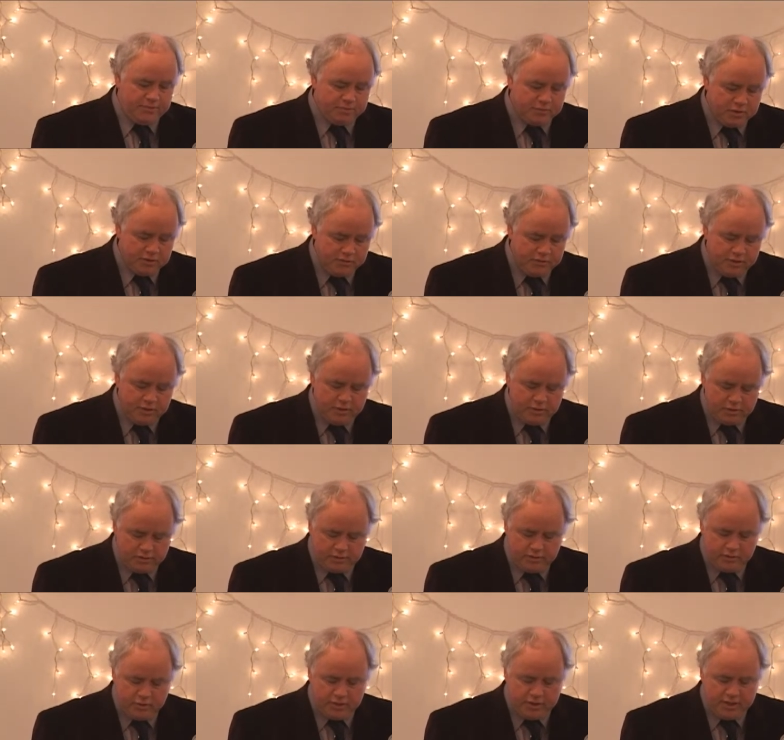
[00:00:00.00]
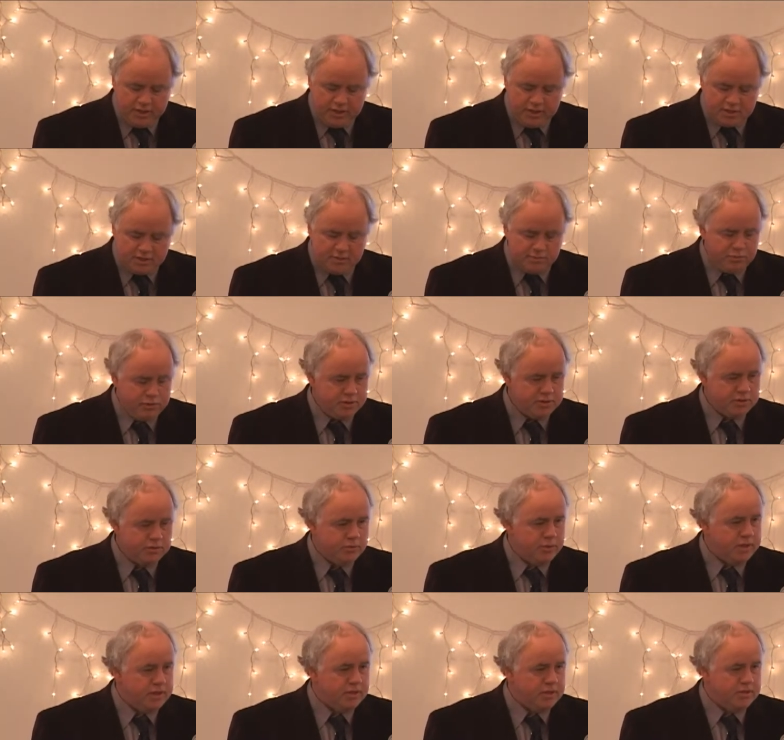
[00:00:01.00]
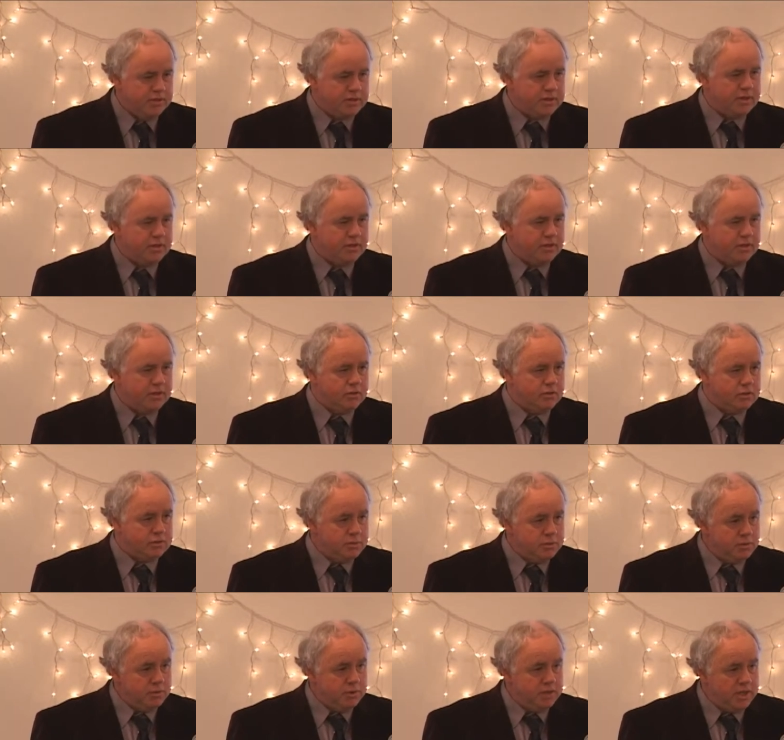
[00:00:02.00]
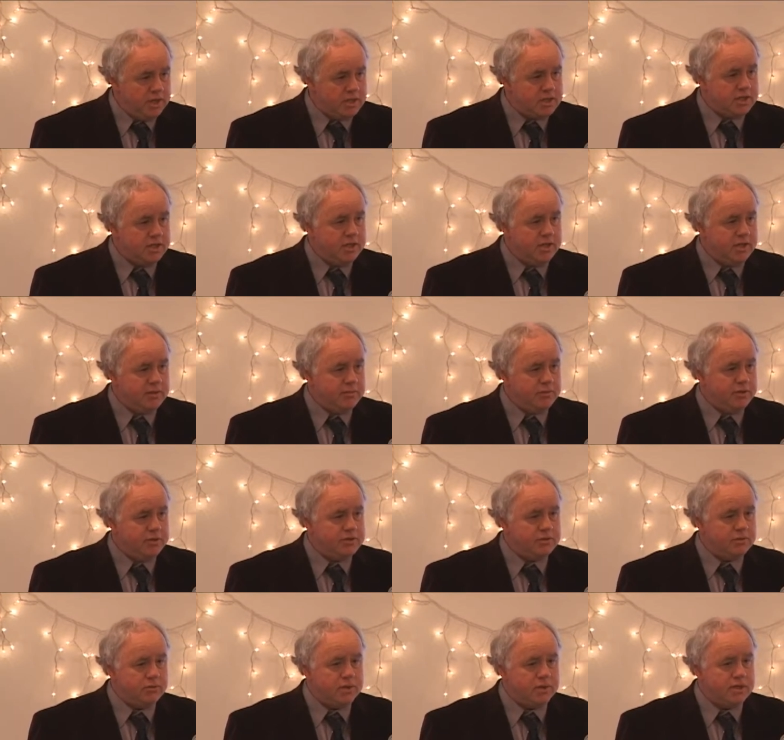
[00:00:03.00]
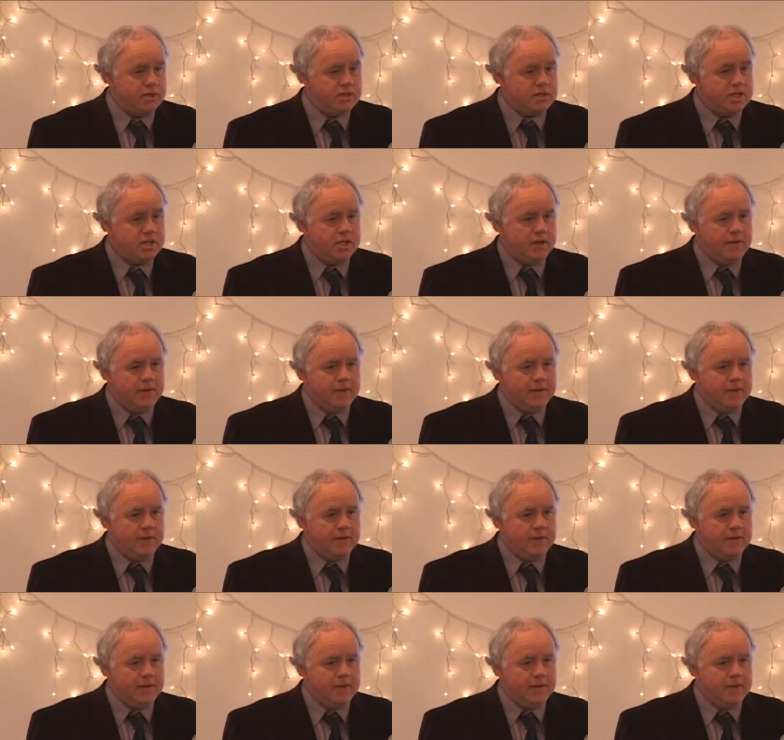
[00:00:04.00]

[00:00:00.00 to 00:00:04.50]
ferry authority has the Prince of Wales that, that goes between Ketchikan and Prince of Wales.